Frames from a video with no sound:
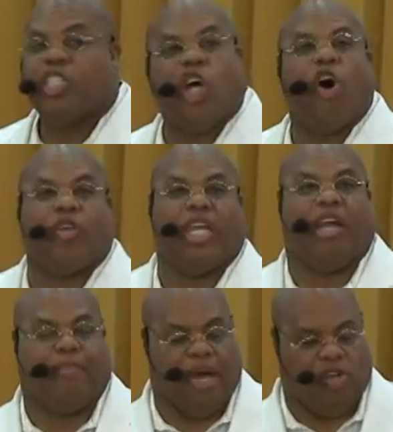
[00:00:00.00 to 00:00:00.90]
talking
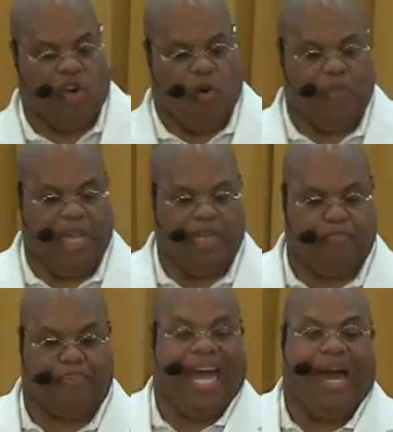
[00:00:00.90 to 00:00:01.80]
about hope and the
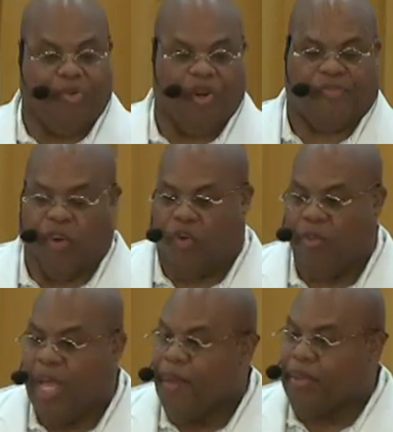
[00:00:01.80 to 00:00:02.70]
power of
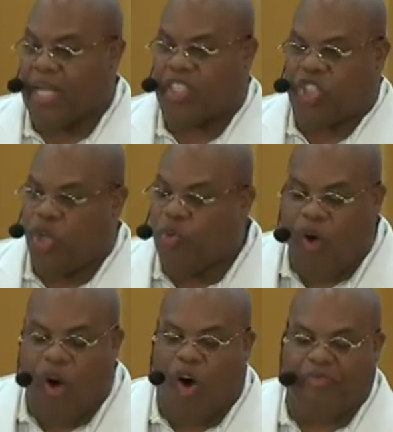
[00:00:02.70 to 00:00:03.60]
hope? Because too
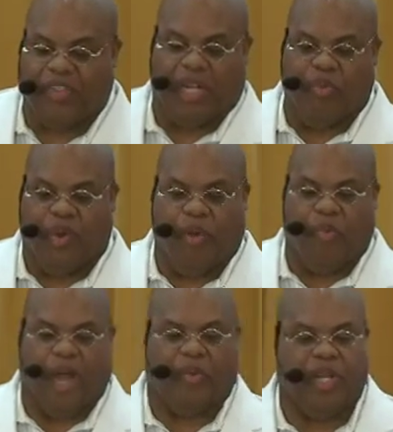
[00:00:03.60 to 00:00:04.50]
often
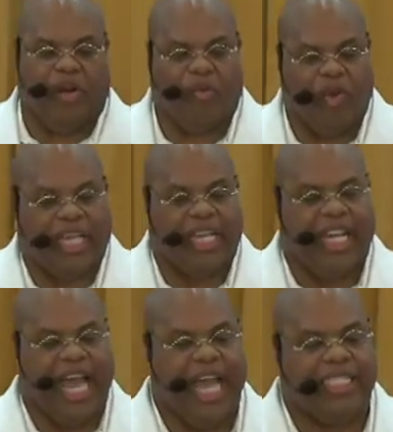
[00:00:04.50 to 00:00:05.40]
we don't
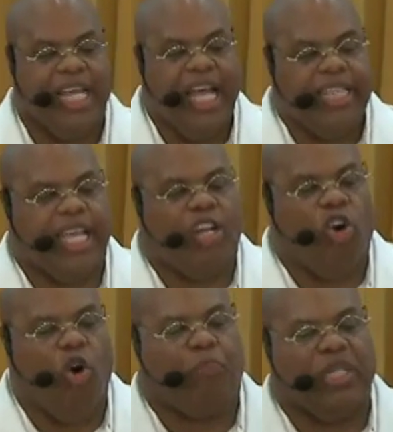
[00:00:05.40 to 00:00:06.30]
recognize that
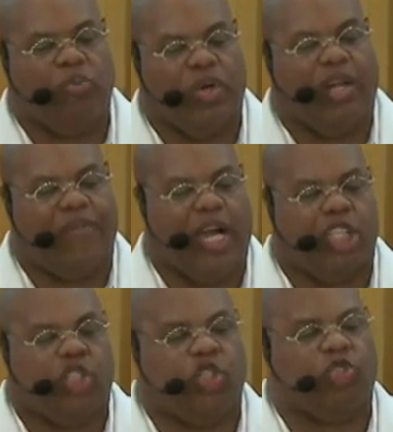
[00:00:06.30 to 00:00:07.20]
hope is one of our
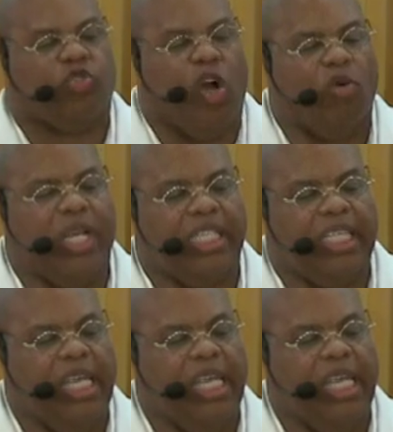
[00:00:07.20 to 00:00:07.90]
strongest